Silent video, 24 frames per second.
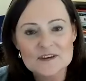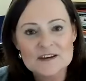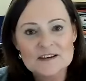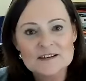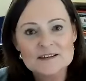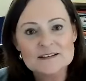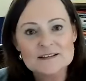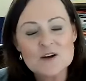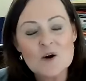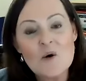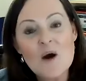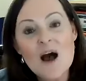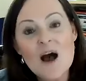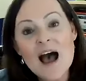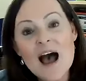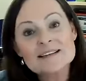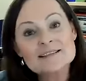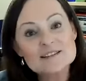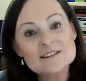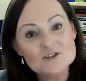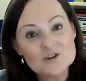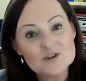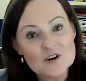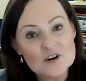So I
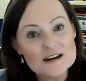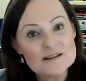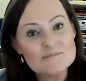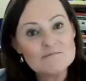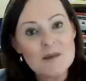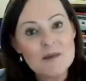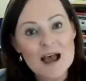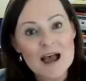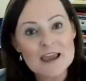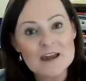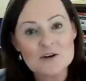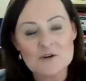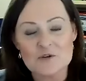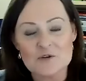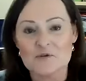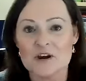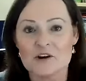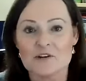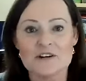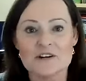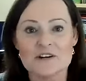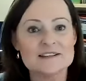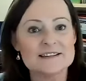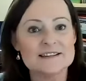started my
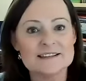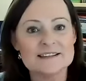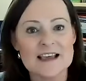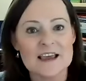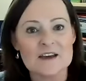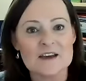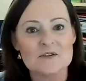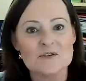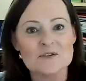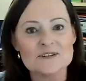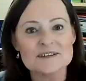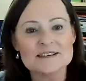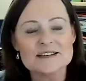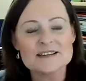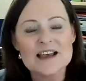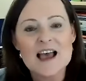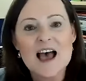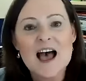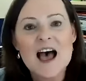career in sales.